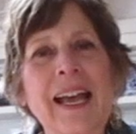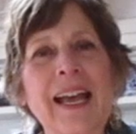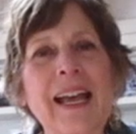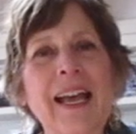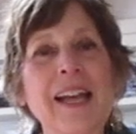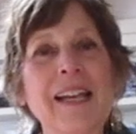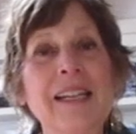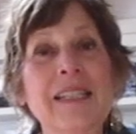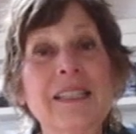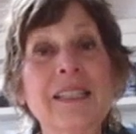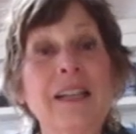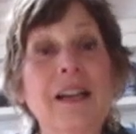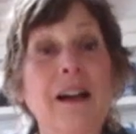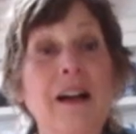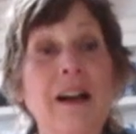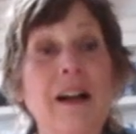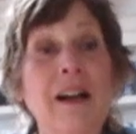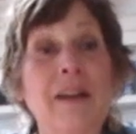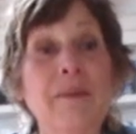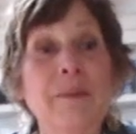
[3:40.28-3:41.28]
and
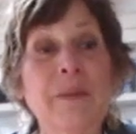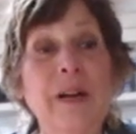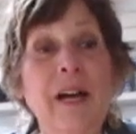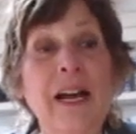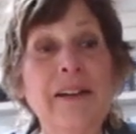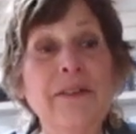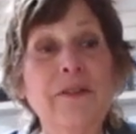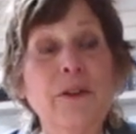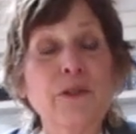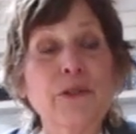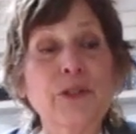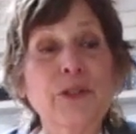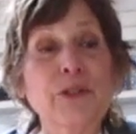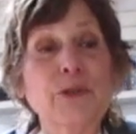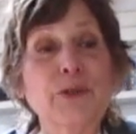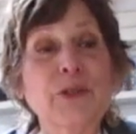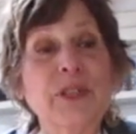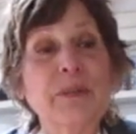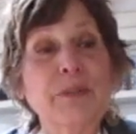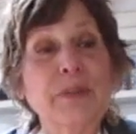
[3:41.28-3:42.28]
I've also
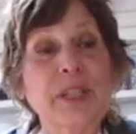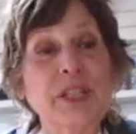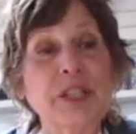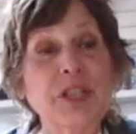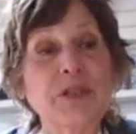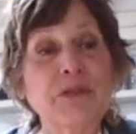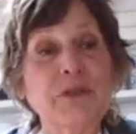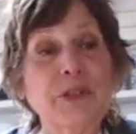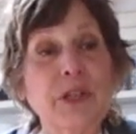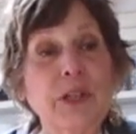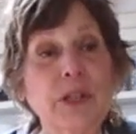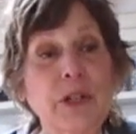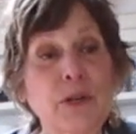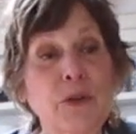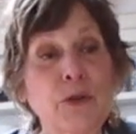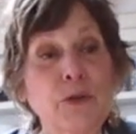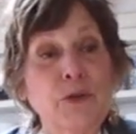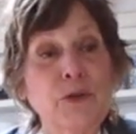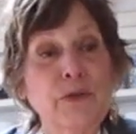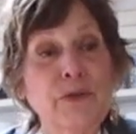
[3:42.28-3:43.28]
used a pinch of
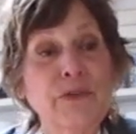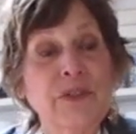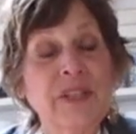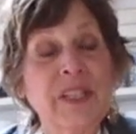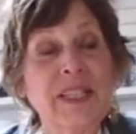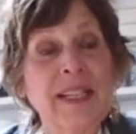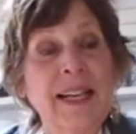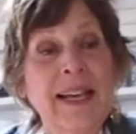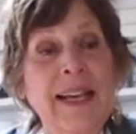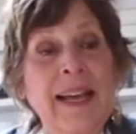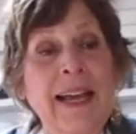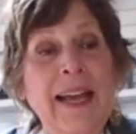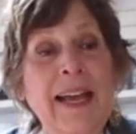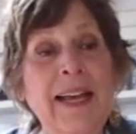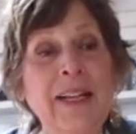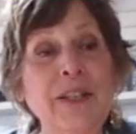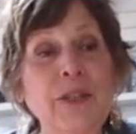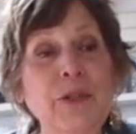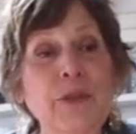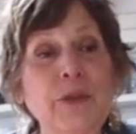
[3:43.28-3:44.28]
cloves,
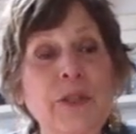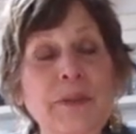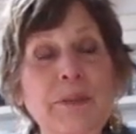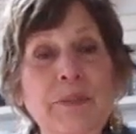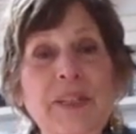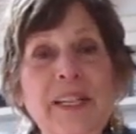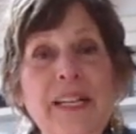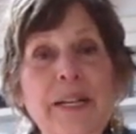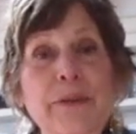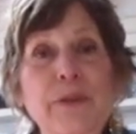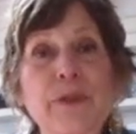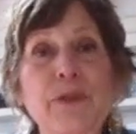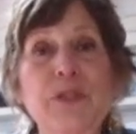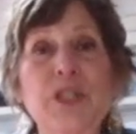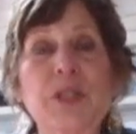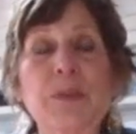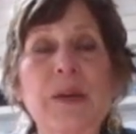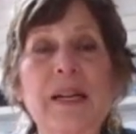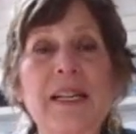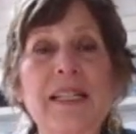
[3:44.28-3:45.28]
and you can play with your
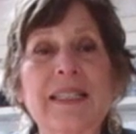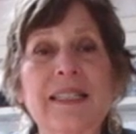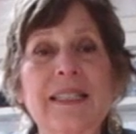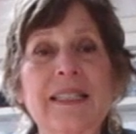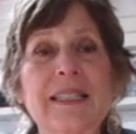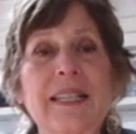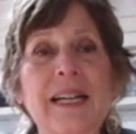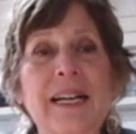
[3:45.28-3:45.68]
spices.